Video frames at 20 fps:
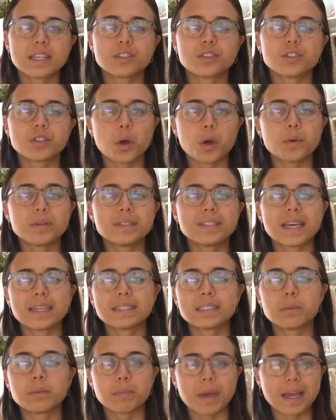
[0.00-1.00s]
so
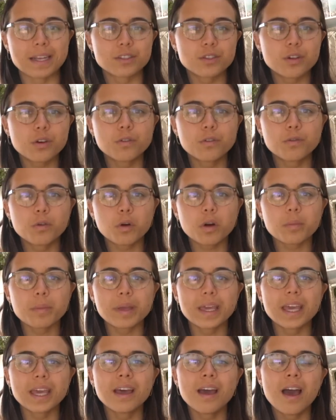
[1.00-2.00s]
sentimental for
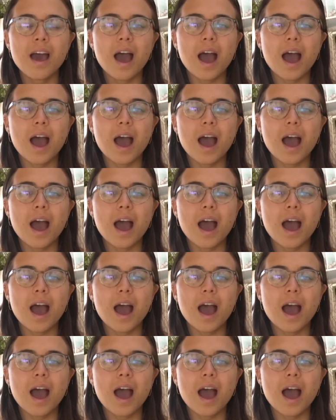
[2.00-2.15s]
me.